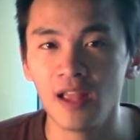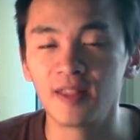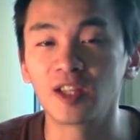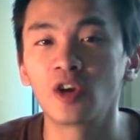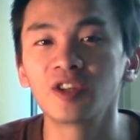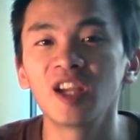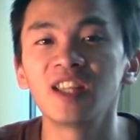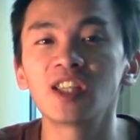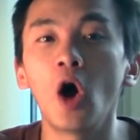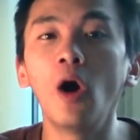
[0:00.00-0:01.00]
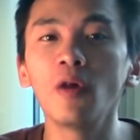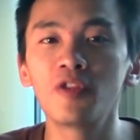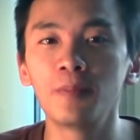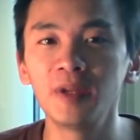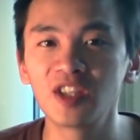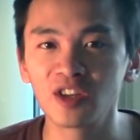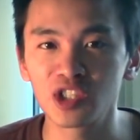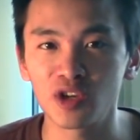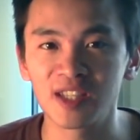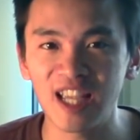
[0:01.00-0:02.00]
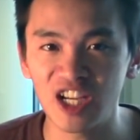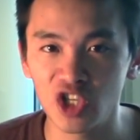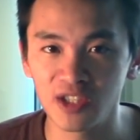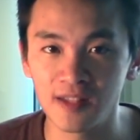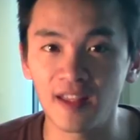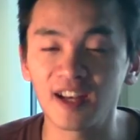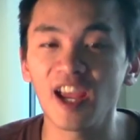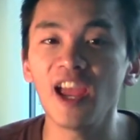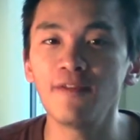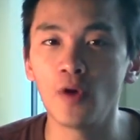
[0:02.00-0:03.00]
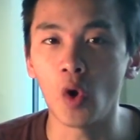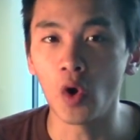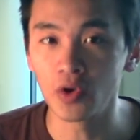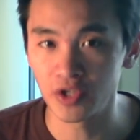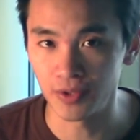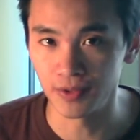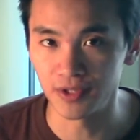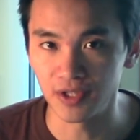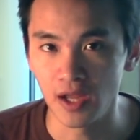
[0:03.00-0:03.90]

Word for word: that contains all the Bitcoin transactions that ever occurred.